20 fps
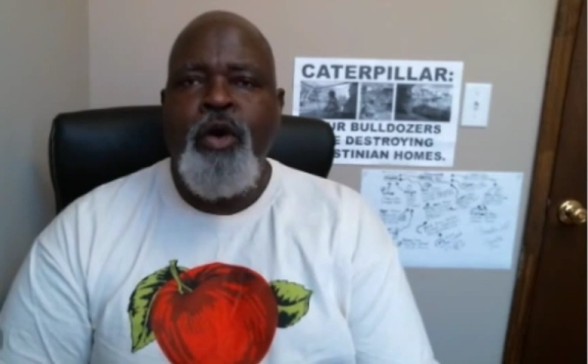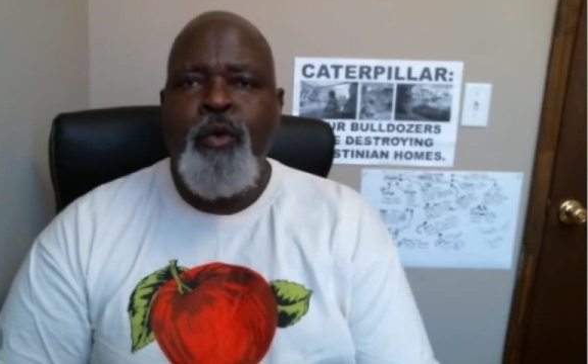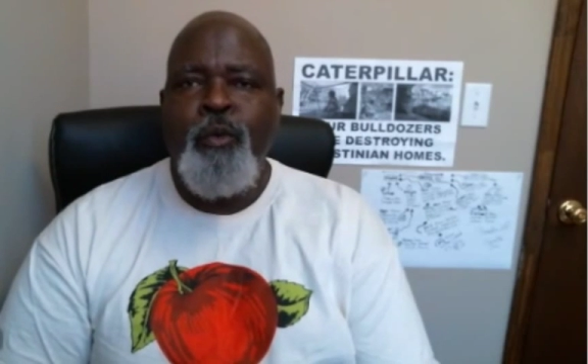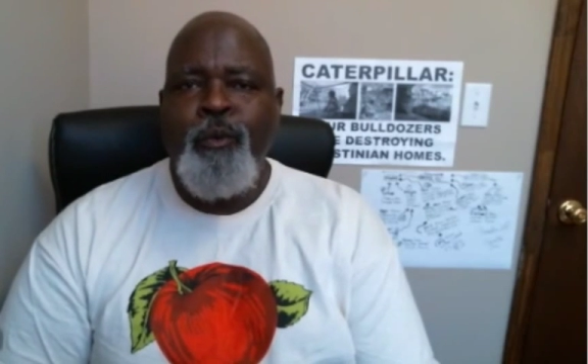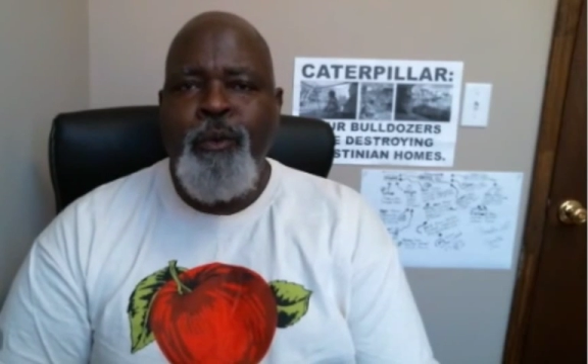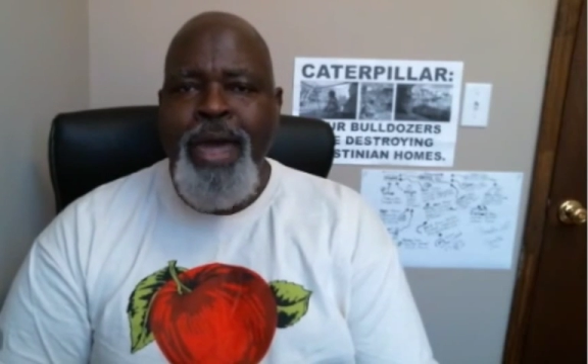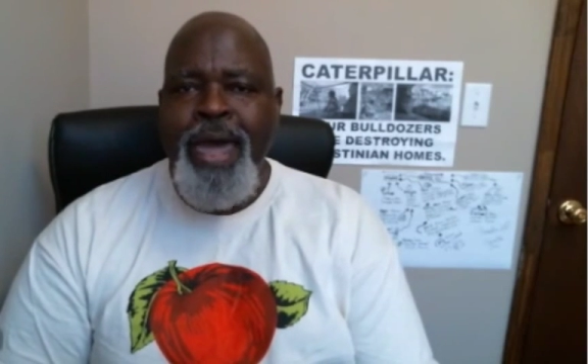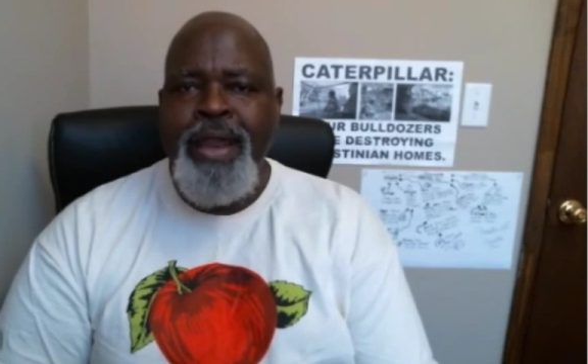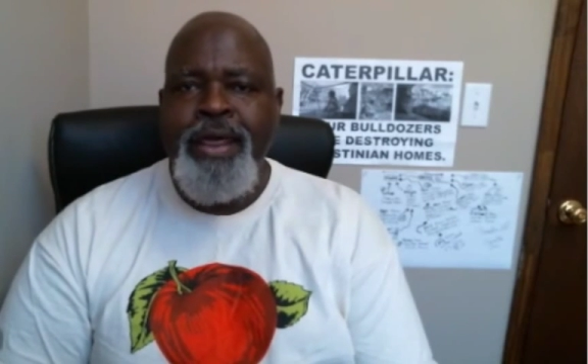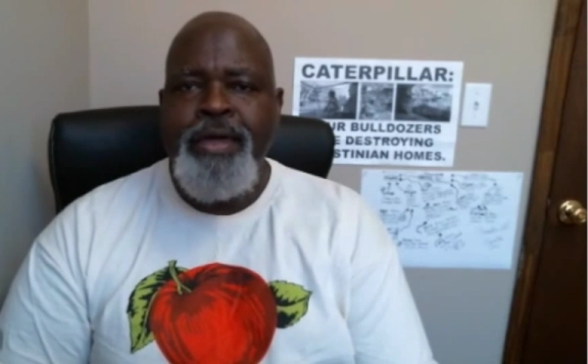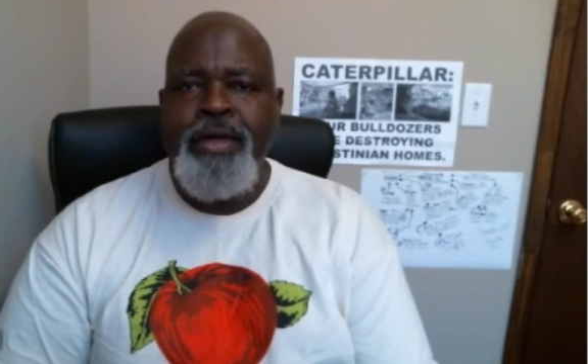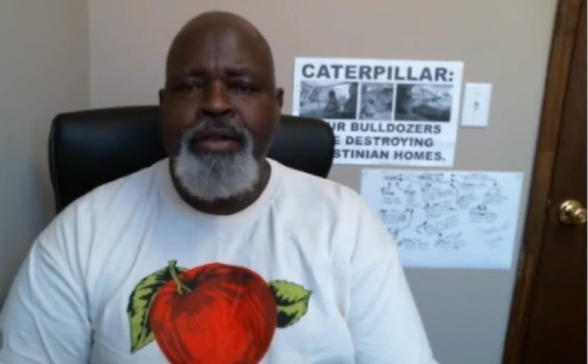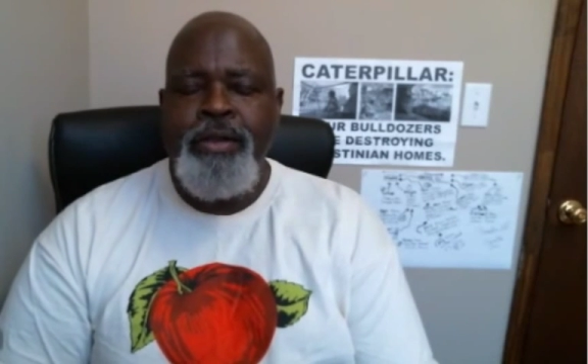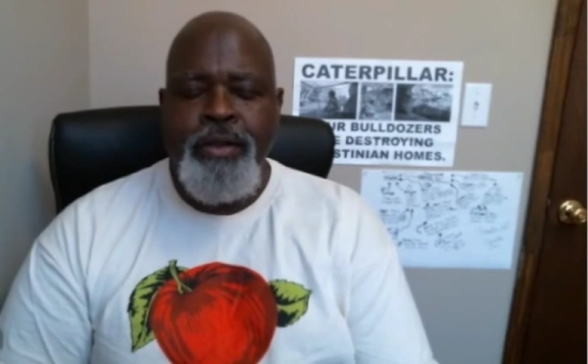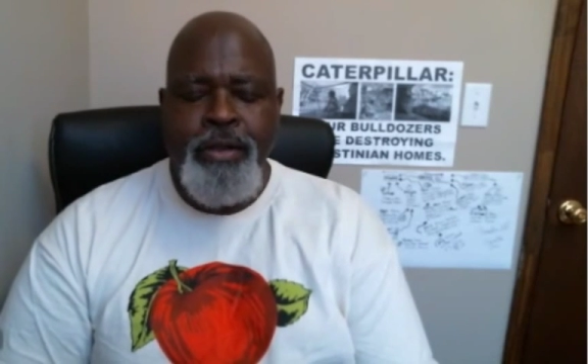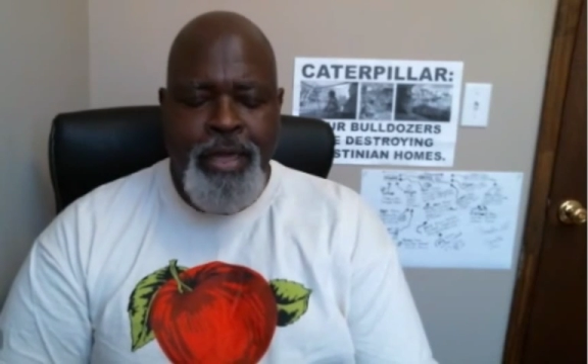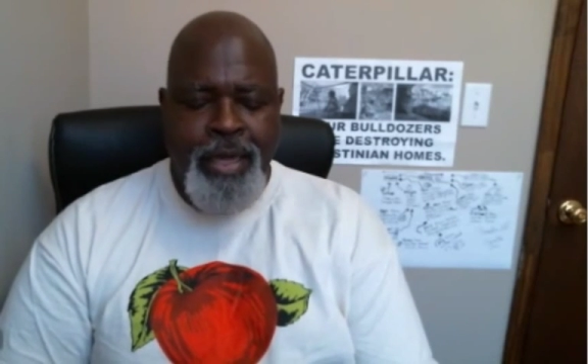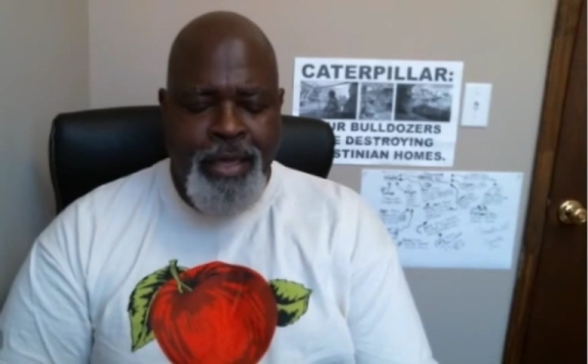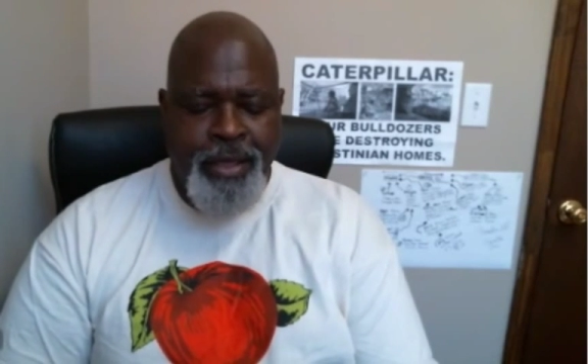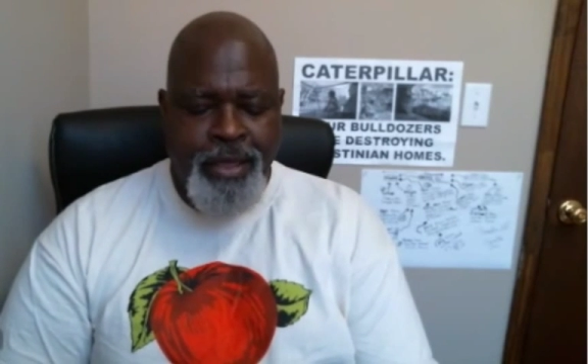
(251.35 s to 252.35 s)

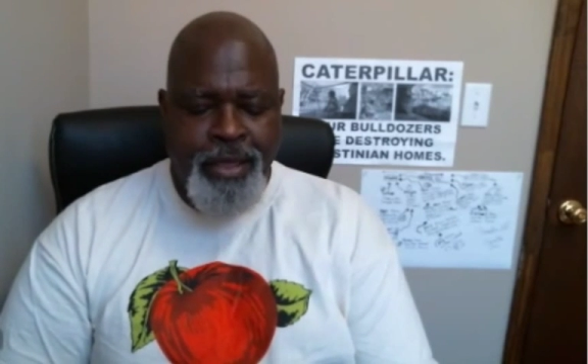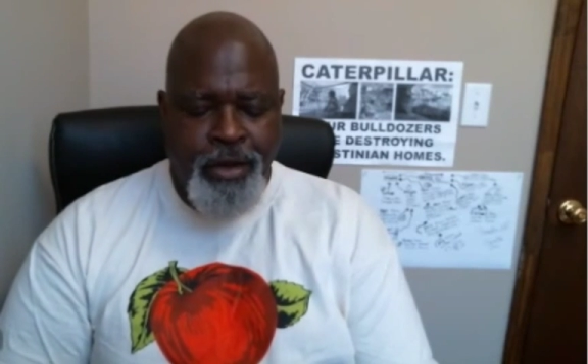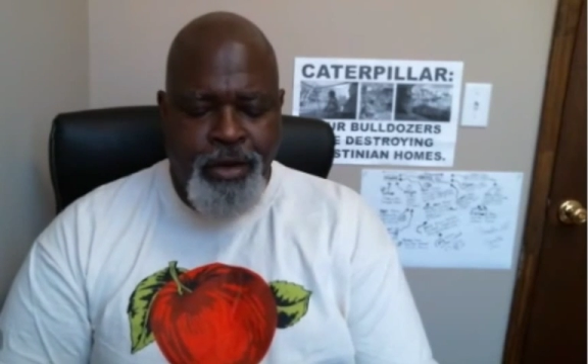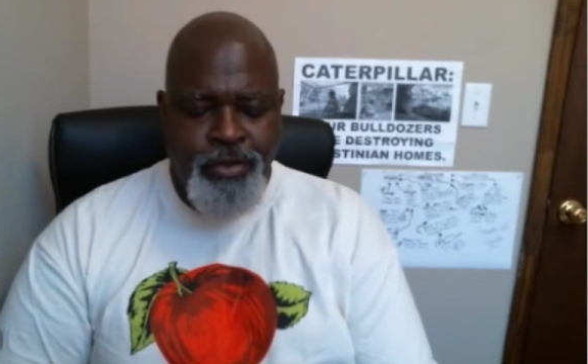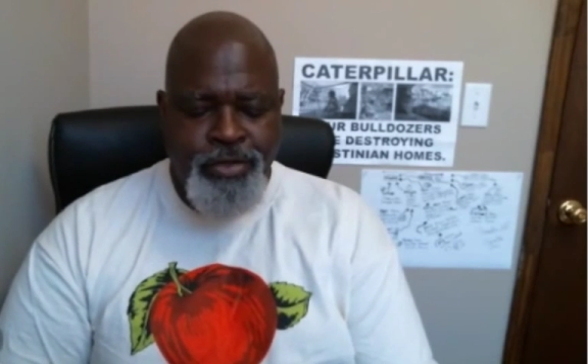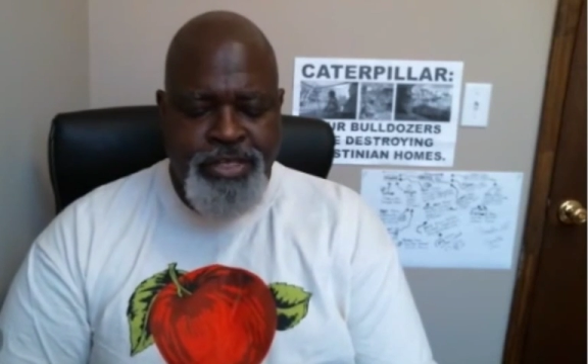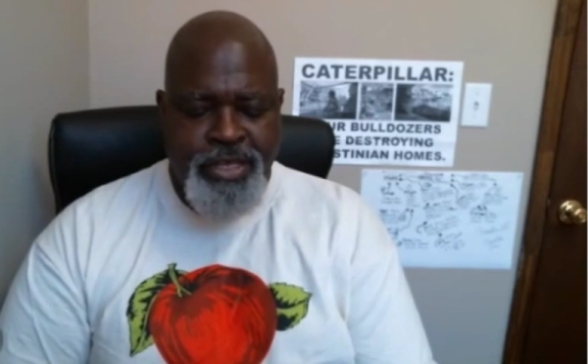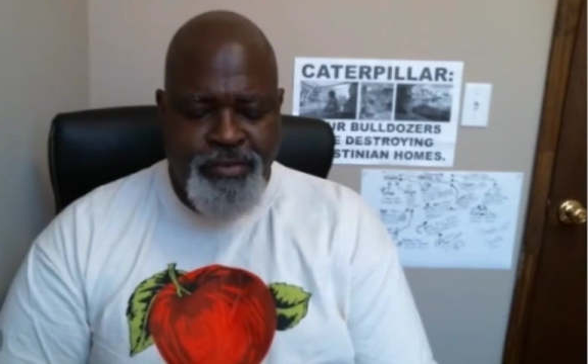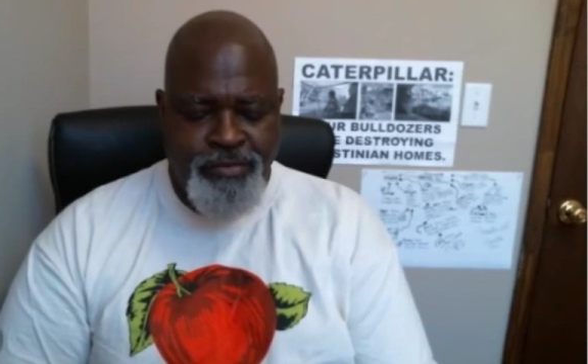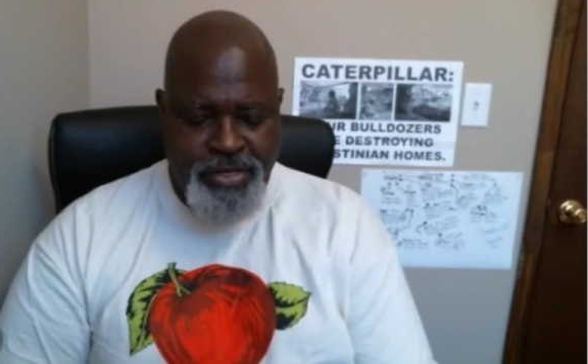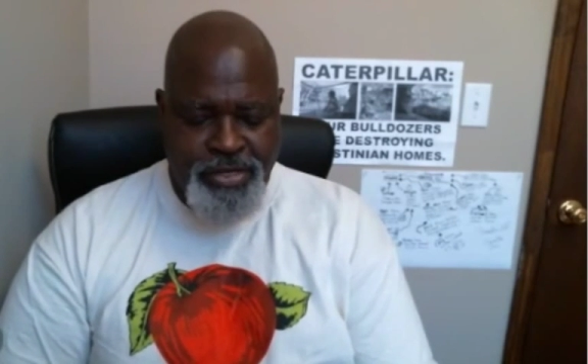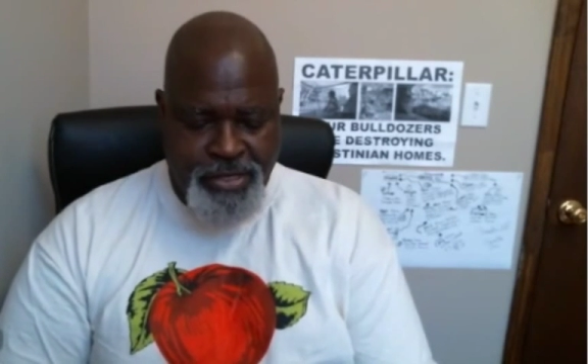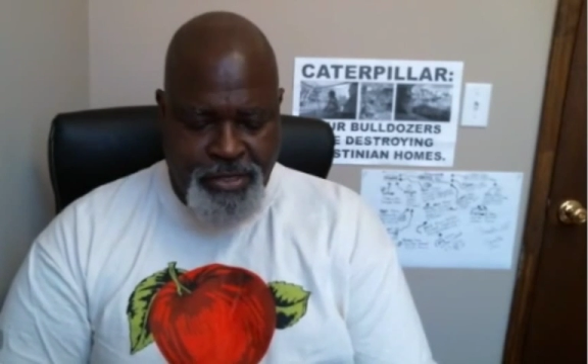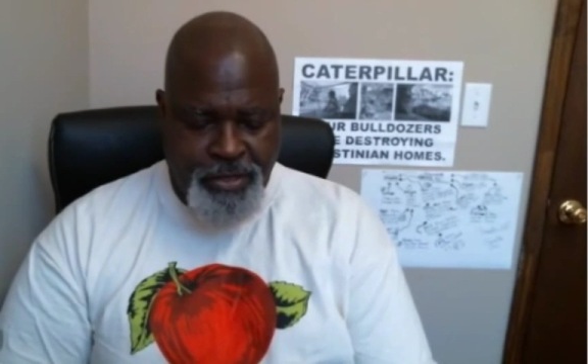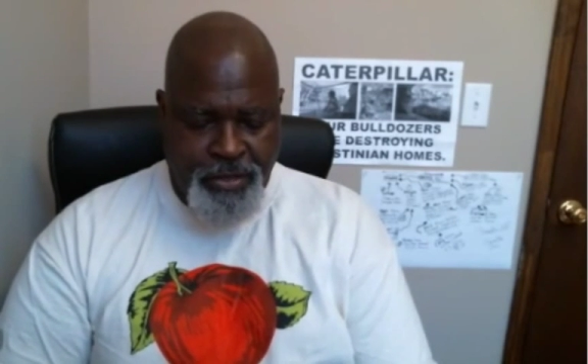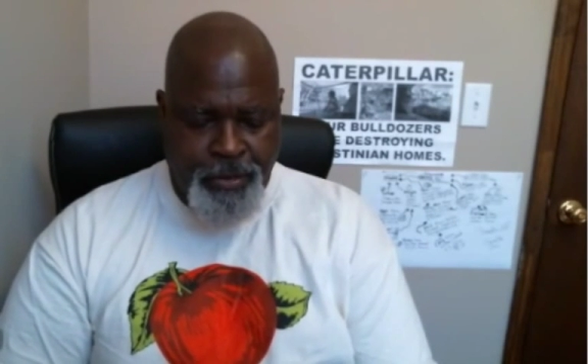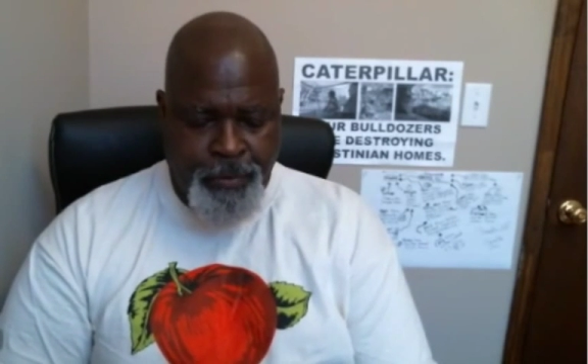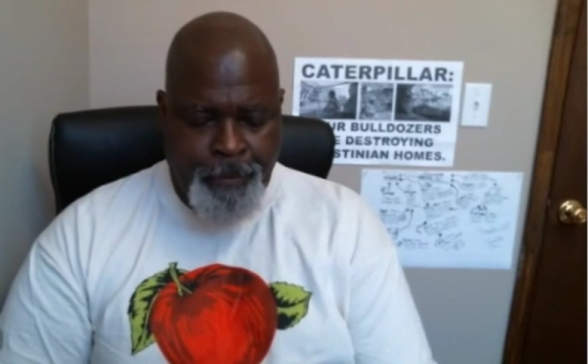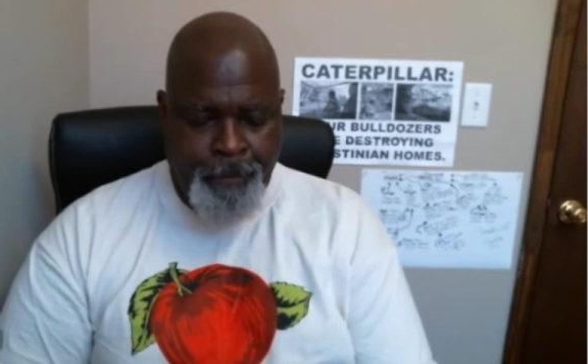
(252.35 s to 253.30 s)
radical inclusivity.